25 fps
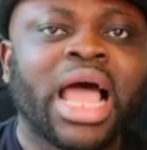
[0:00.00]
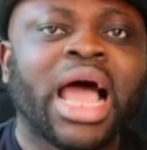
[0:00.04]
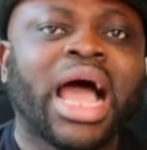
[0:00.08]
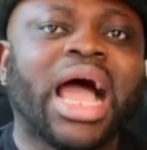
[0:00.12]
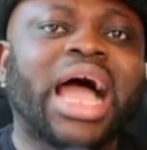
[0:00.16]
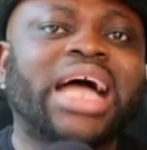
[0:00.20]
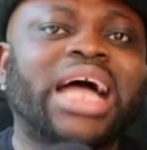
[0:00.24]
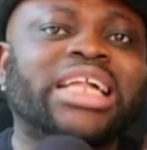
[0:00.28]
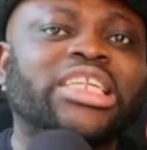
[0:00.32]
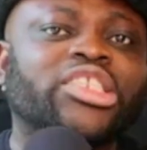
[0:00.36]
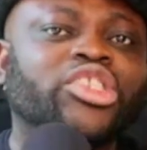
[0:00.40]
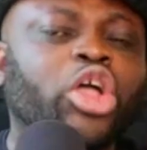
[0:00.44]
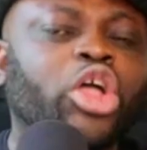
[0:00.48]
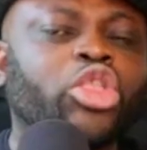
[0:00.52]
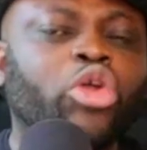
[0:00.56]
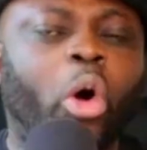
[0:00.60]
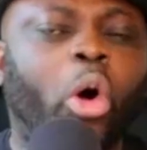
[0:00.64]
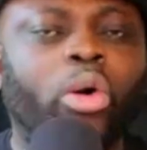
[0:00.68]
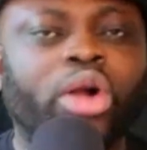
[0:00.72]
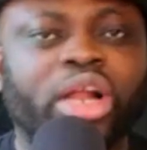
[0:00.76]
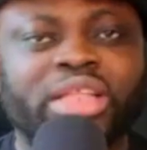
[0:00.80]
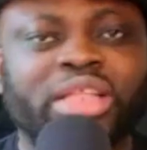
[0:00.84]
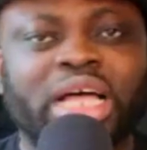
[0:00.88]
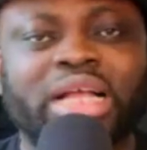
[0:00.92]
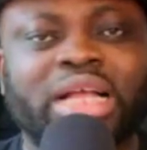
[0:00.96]
And not
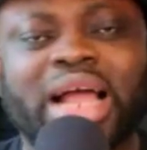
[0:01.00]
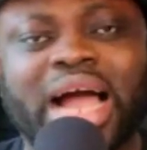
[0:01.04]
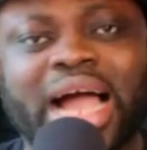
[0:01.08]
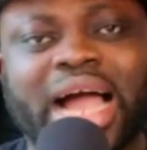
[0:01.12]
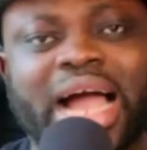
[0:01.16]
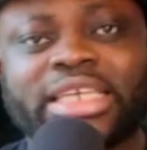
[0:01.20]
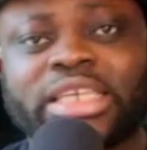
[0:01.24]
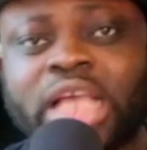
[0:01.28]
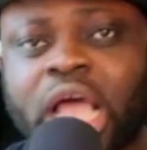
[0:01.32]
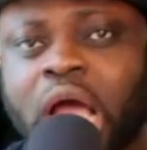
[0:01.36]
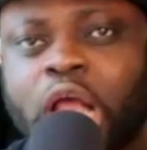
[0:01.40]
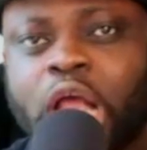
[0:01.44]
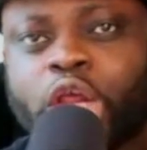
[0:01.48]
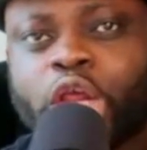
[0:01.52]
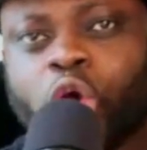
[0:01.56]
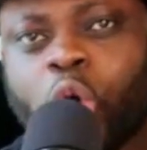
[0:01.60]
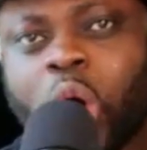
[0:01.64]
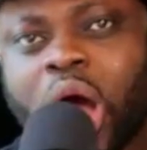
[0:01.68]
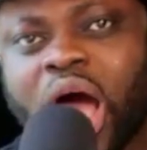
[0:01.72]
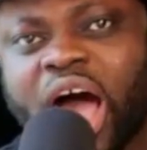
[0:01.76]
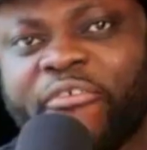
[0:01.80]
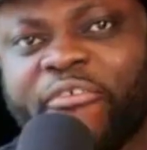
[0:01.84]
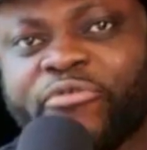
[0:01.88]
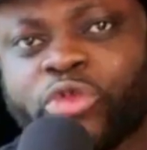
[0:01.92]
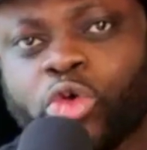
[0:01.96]
only that, guys, you
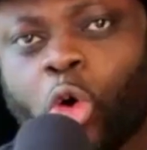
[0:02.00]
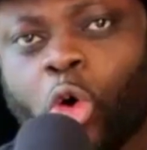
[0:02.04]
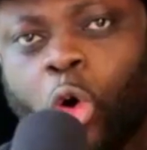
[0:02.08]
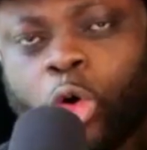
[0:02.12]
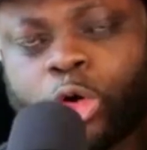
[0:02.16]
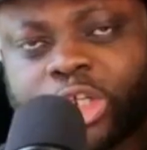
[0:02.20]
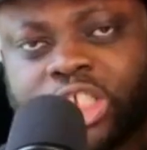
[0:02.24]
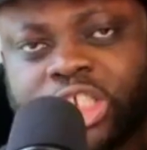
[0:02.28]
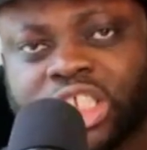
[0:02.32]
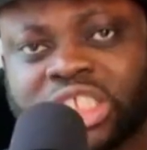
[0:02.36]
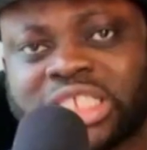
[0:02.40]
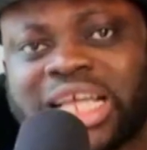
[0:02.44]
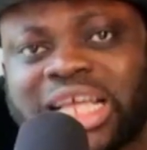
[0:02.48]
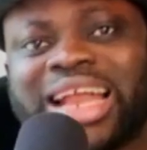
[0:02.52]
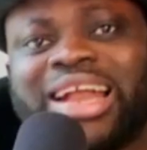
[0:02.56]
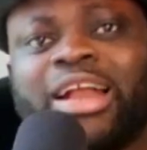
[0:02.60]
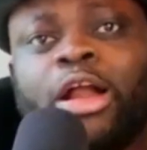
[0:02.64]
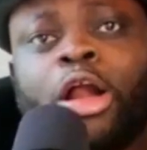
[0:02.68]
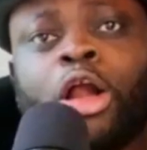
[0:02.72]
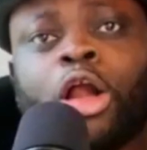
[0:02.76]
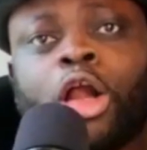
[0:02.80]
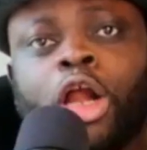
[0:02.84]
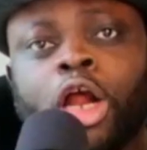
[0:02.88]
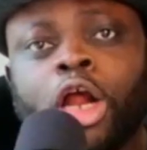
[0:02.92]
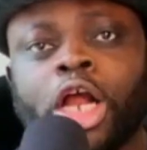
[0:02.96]
have to
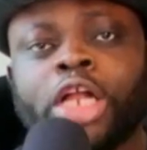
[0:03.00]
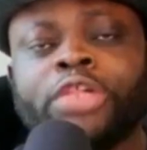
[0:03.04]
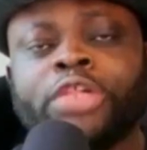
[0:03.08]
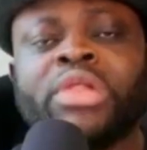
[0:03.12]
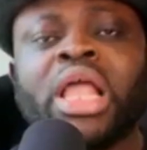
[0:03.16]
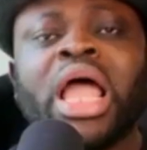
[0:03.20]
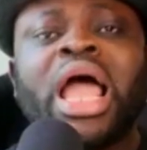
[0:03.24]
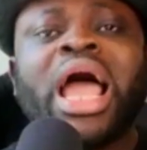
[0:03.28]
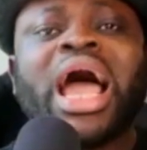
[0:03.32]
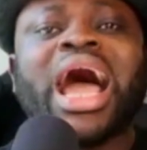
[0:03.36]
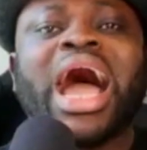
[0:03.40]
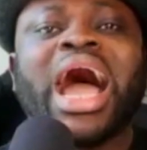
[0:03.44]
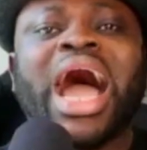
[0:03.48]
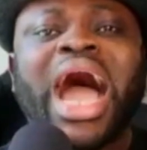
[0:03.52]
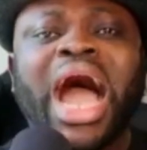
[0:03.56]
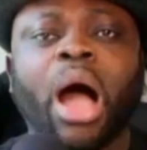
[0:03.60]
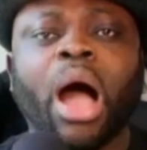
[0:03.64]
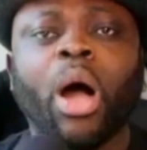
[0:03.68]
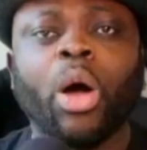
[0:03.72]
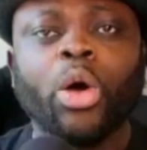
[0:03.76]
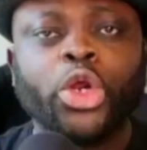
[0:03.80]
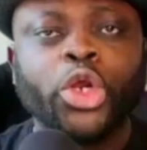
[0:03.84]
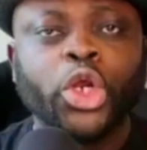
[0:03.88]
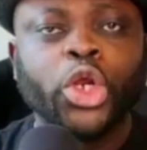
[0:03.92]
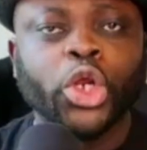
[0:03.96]
understand, learn
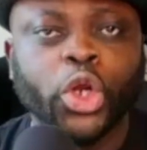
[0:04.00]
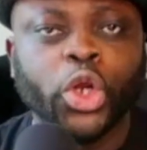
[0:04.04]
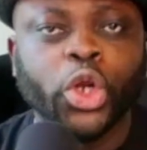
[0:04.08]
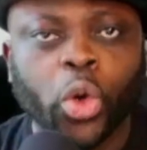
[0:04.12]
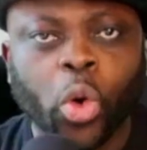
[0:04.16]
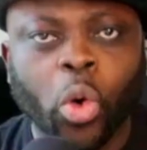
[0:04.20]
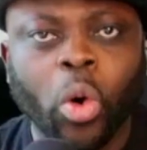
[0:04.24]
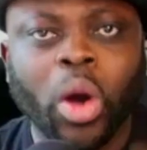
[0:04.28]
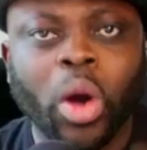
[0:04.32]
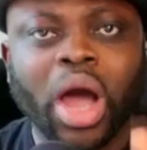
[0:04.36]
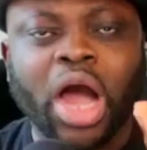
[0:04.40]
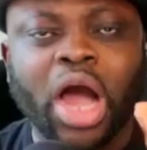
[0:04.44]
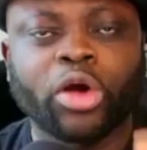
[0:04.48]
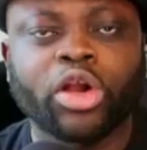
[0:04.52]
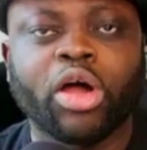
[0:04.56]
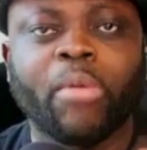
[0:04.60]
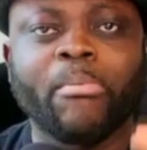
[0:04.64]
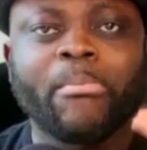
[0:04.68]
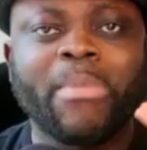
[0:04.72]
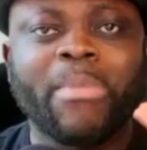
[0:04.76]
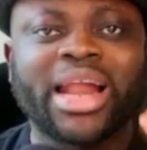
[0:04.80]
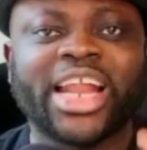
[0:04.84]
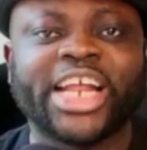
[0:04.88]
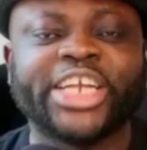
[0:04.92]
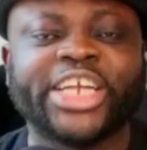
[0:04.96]
how you are going to
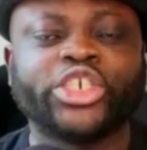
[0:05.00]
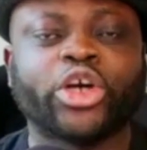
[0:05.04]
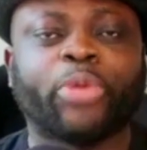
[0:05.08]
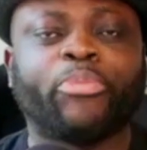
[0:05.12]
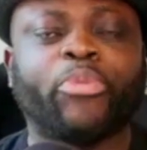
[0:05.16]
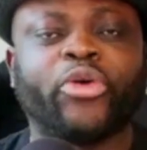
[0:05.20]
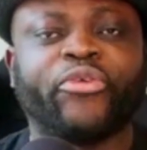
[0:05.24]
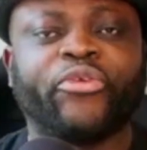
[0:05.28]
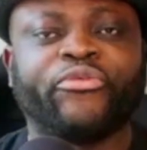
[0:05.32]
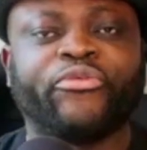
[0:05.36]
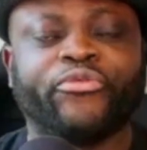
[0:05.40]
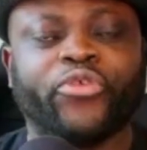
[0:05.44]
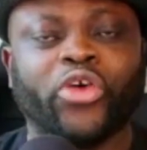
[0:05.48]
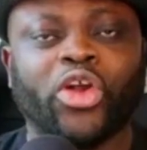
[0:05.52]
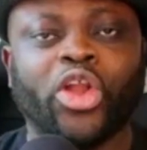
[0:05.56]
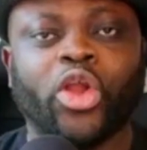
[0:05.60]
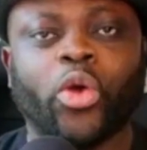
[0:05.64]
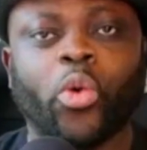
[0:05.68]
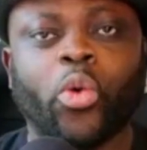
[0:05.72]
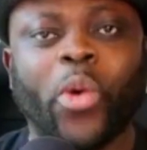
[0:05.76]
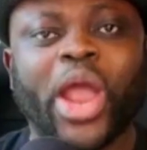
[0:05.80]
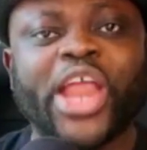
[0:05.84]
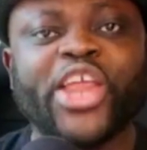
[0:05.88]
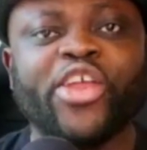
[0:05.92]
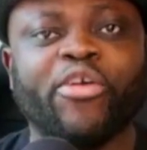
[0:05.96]
manage your portfolio
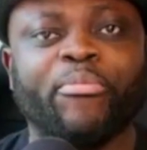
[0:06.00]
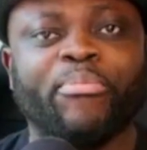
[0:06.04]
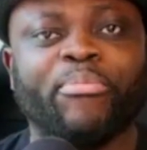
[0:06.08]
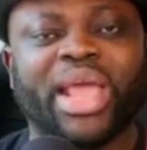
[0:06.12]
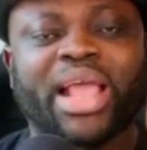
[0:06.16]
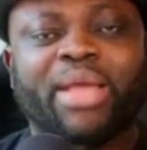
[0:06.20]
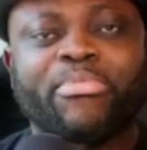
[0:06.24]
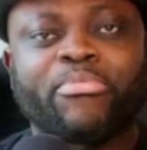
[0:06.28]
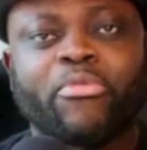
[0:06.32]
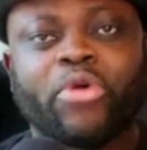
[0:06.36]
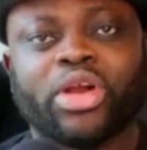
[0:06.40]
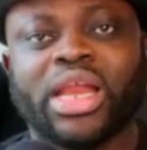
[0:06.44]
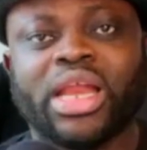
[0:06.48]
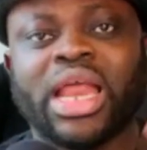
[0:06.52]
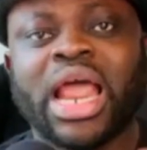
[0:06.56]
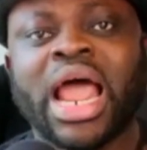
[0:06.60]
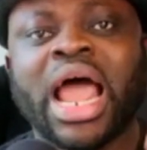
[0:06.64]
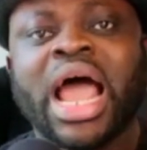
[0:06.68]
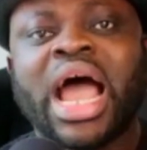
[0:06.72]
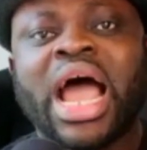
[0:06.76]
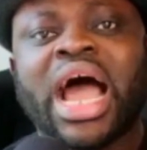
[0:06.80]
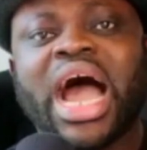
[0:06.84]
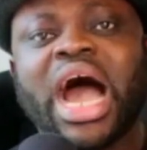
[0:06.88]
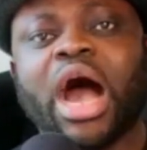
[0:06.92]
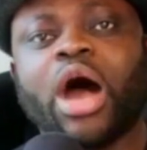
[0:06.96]
when you make money,
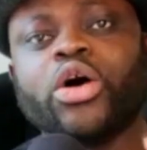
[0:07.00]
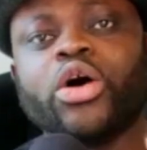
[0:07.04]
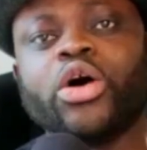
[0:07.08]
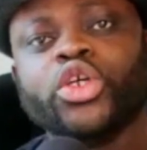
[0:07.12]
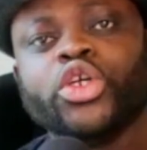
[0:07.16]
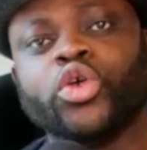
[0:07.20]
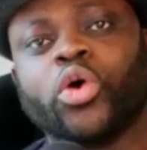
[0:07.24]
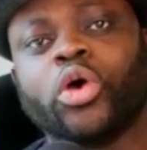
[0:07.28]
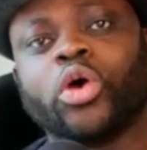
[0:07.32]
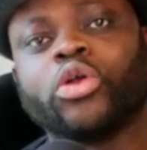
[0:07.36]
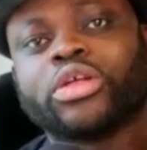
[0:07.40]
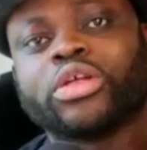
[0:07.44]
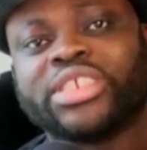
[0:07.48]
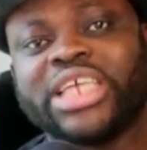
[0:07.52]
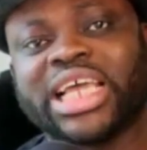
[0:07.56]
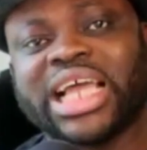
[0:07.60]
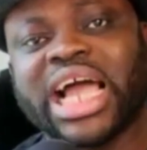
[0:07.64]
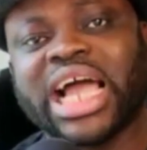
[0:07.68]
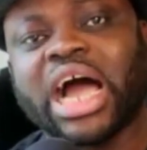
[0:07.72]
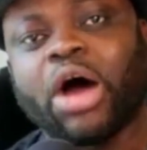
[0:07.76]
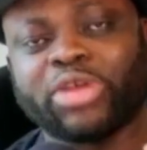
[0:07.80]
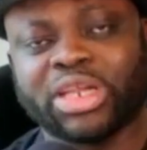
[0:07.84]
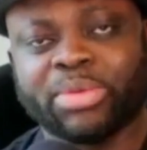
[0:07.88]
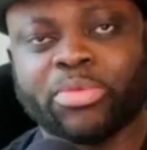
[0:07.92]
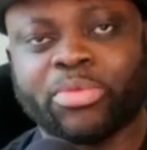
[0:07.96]
how you're going to take
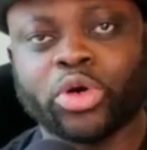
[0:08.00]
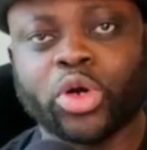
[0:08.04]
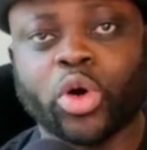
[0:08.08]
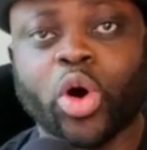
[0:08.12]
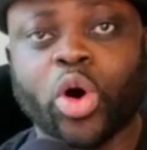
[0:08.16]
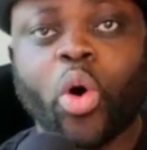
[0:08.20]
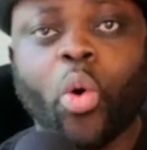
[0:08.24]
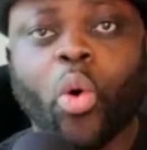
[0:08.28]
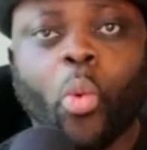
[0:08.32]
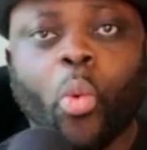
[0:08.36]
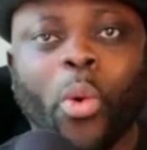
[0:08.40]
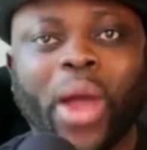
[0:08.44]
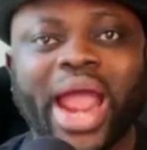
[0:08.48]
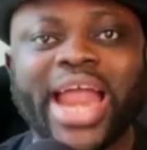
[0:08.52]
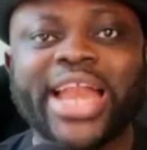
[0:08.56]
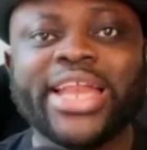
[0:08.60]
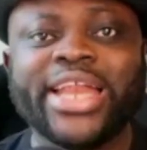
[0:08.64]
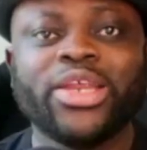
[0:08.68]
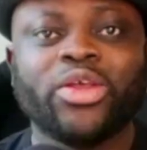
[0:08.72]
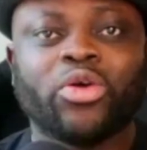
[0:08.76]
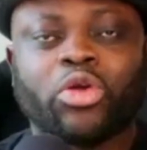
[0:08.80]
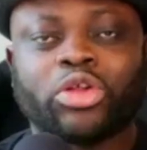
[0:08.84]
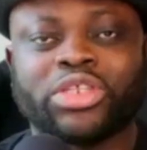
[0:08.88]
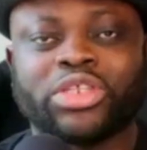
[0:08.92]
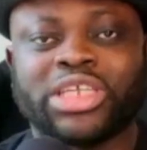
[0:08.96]
out the money, or when
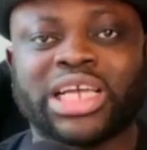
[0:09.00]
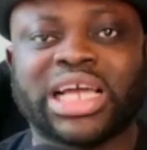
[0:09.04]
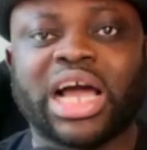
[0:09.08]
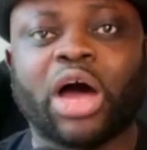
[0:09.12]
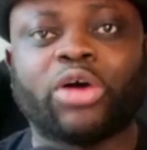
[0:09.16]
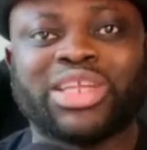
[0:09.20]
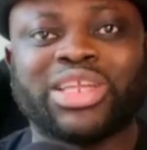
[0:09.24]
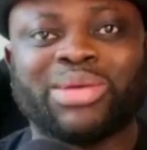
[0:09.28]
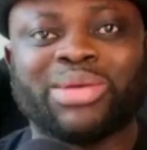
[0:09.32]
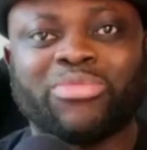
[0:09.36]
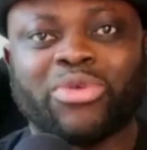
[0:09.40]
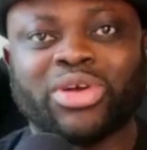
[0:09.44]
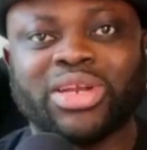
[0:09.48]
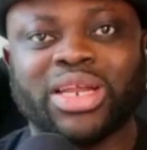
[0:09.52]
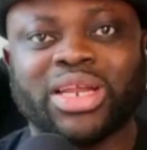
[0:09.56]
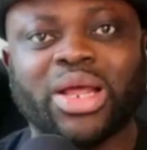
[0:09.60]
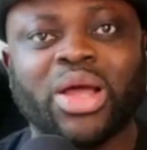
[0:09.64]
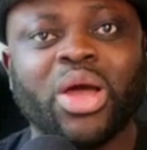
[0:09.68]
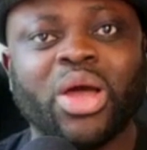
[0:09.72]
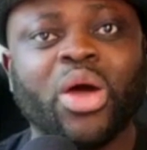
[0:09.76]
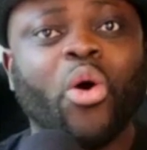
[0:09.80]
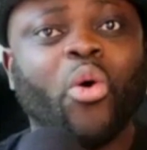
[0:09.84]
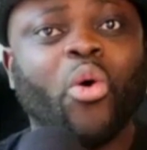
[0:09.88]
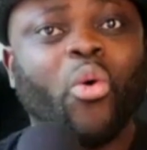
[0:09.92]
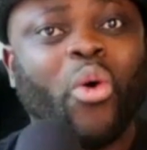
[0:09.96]
you're going to take out the money
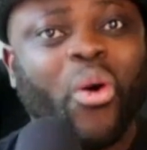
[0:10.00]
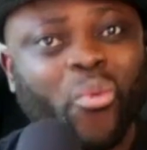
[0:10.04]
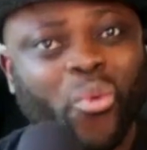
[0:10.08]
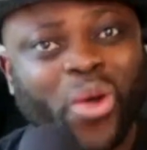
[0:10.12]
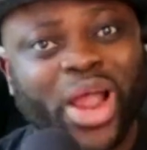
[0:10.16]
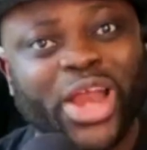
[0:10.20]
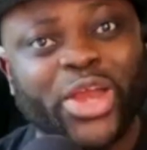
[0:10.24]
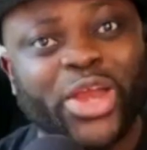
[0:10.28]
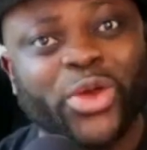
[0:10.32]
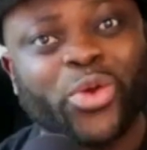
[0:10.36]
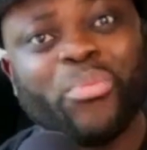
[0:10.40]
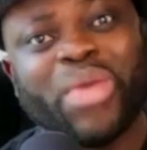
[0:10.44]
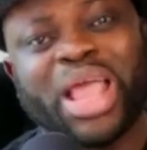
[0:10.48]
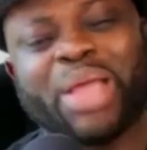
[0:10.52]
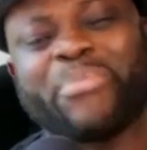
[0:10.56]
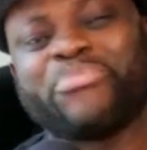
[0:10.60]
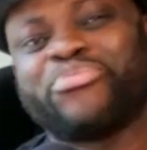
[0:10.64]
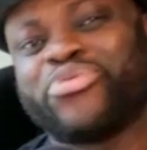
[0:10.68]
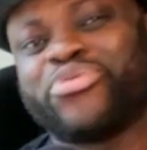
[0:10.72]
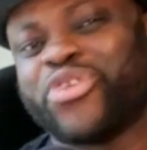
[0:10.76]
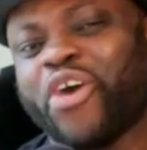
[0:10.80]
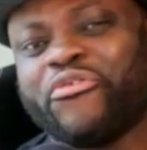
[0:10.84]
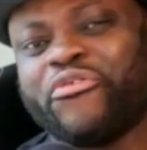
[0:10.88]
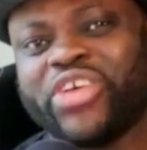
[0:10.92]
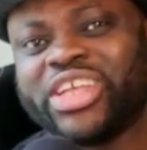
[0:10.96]
when you make
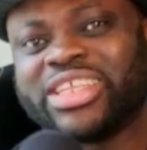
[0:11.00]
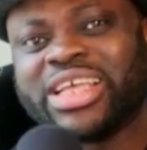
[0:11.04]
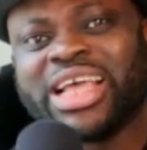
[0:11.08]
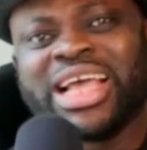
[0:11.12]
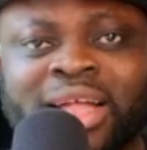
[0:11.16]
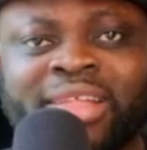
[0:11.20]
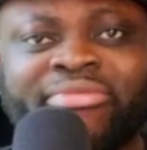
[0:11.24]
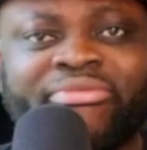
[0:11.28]
profit.